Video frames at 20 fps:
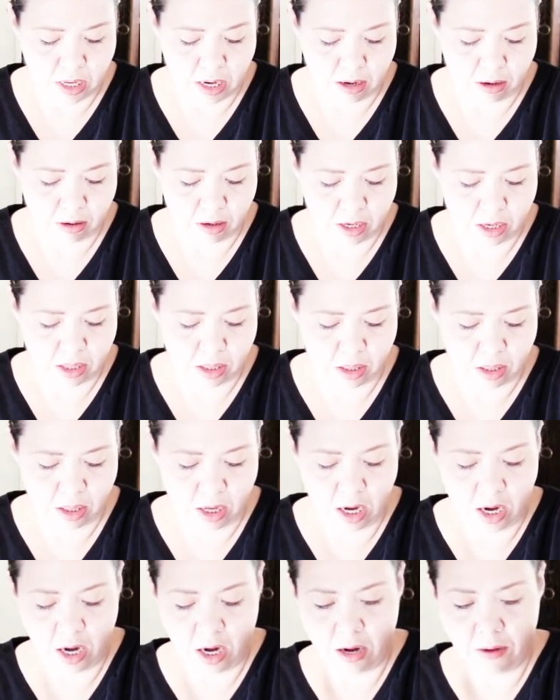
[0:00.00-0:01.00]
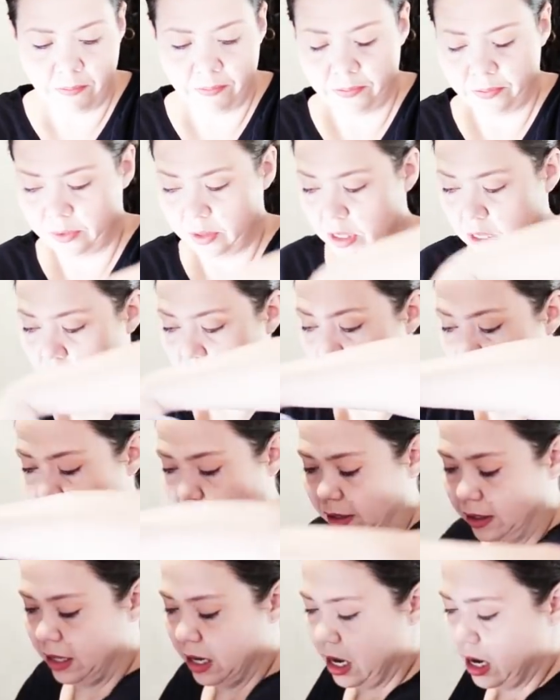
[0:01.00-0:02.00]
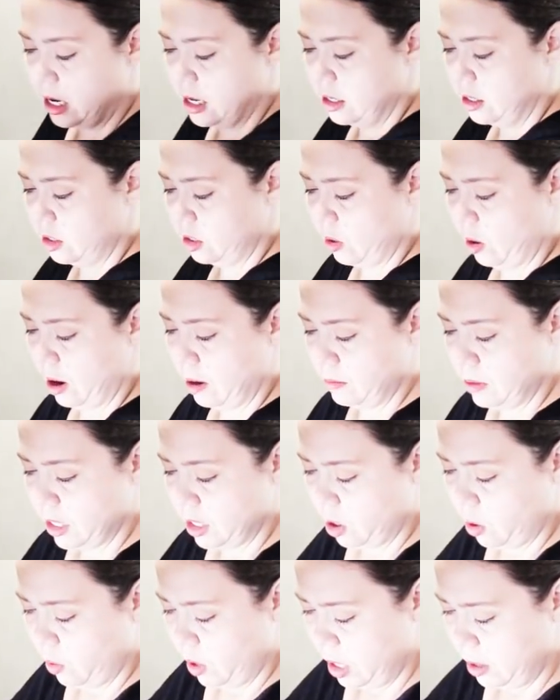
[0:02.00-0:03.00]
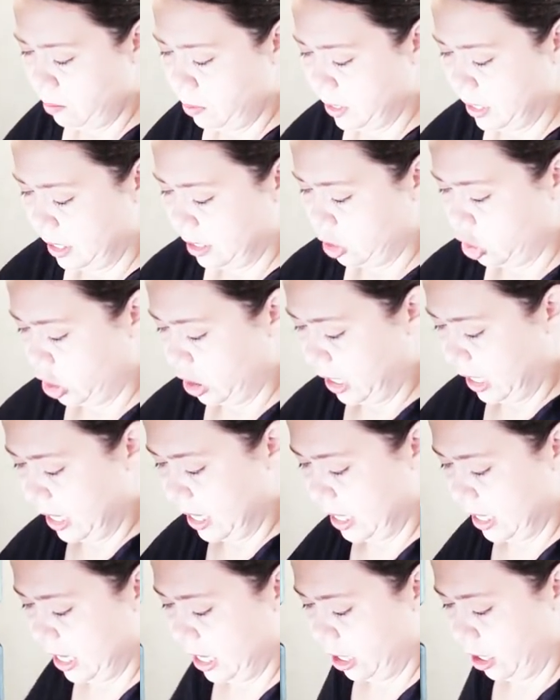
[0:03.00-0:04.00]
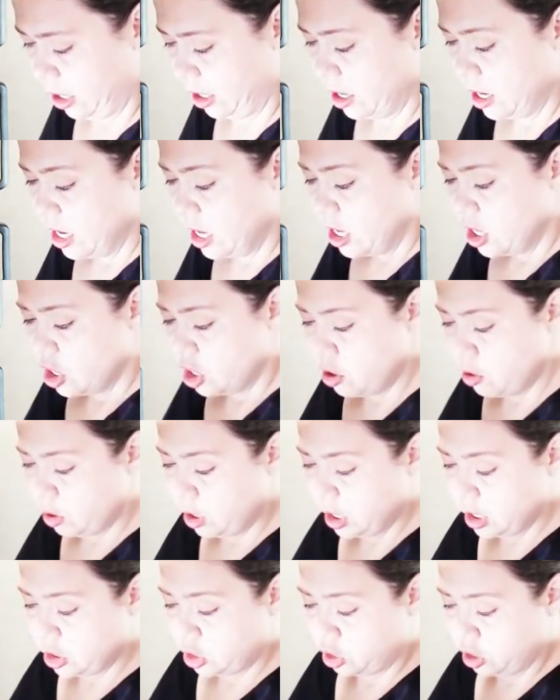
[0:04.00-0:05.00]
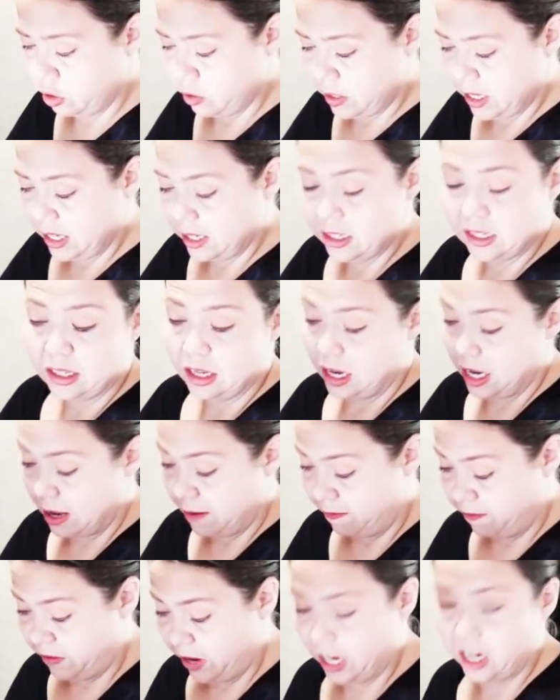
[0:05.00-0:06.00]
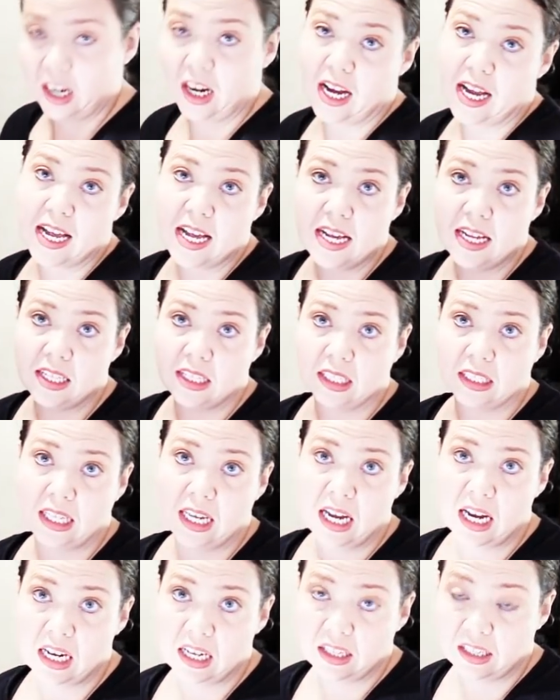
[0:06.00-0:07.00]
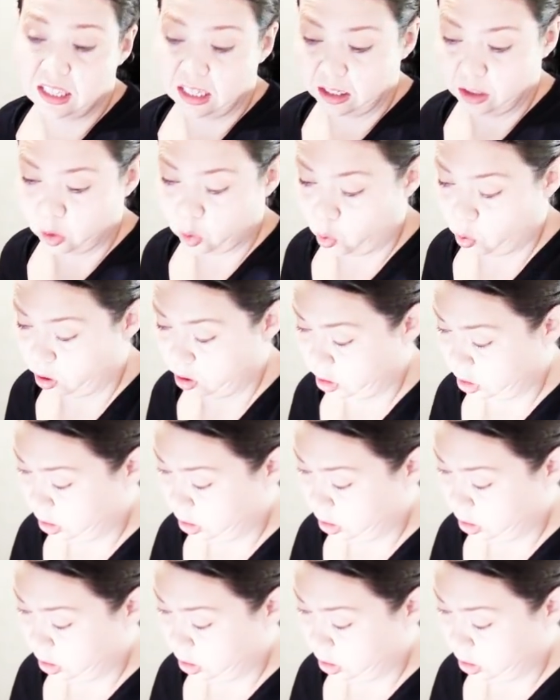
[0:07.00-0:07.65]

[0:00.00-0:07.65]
that right there. Yes. So I'm going to go on and put this chicken in here. You could do this very easily in a six quart